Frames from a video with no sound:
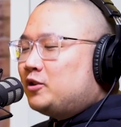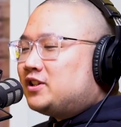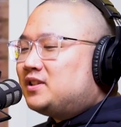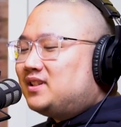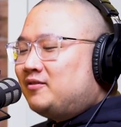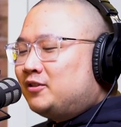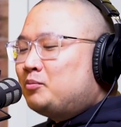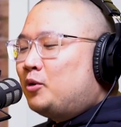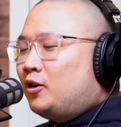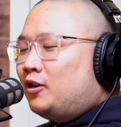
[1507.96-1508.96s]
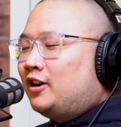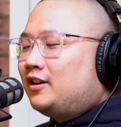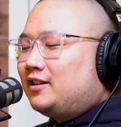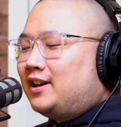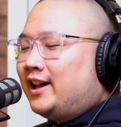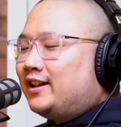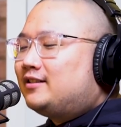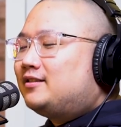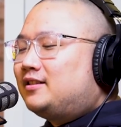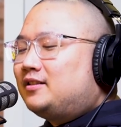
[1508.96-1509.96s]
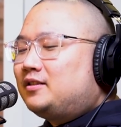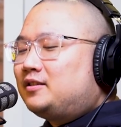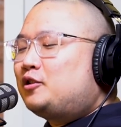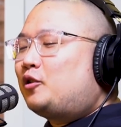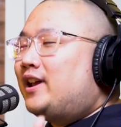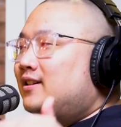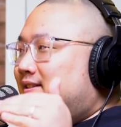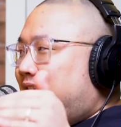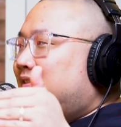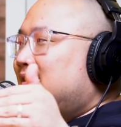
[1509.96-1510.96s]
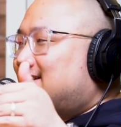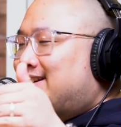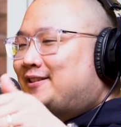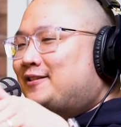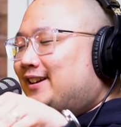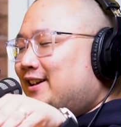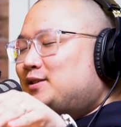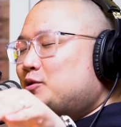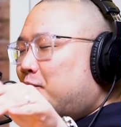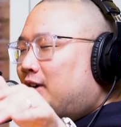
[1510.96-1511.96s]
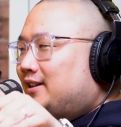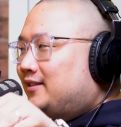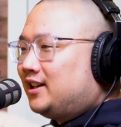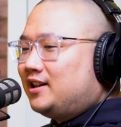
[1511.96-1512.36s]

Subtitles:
one which is even more like grail status, what they call it, like super hard to